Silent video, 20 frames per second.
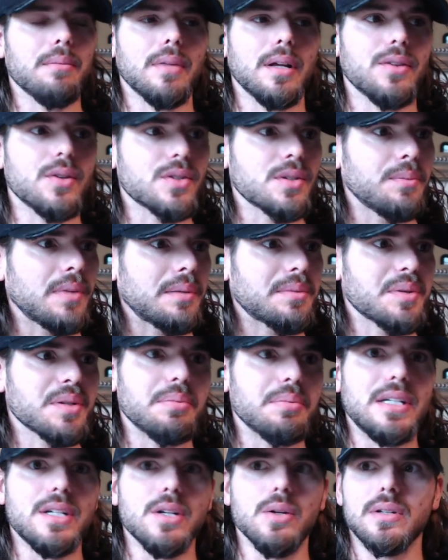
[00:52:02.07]
There's something I'm supposed to
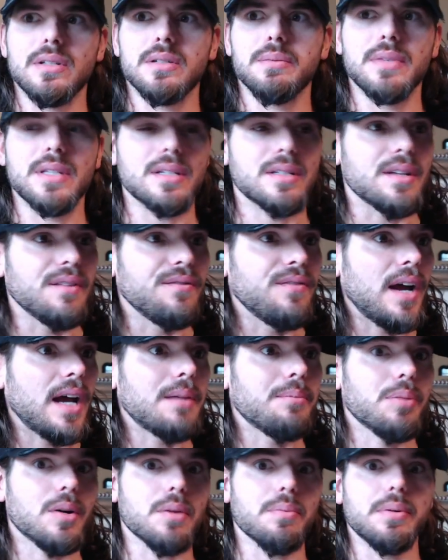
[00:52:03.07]
be doing, this divine
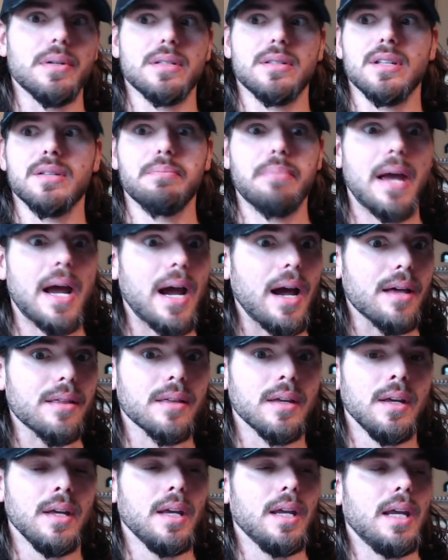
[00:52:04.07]
purpose, this path.
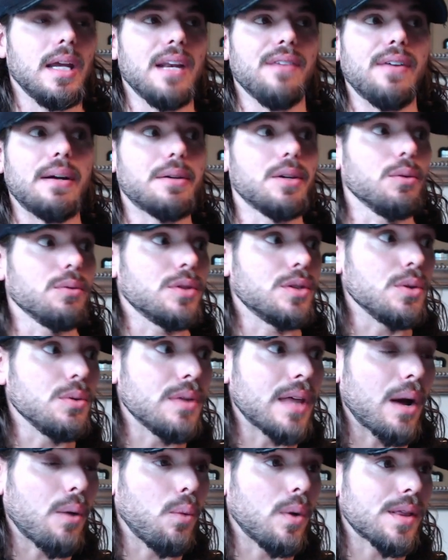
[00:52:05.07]
And if I don't do
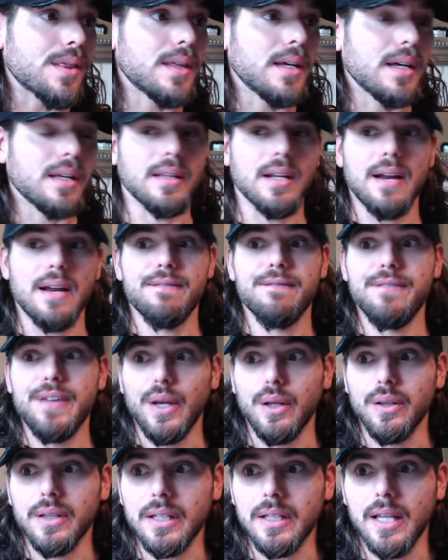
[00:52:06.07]
that one thing, then I
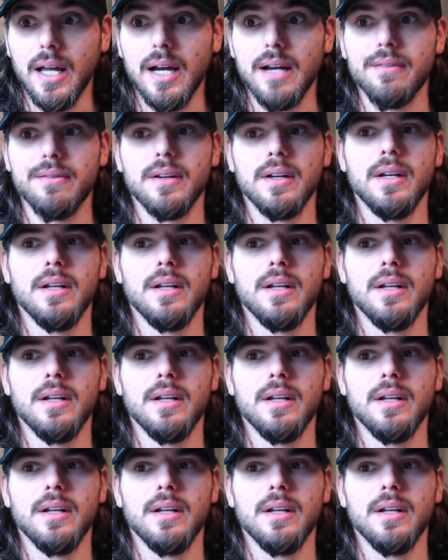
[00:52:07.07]
failed at life.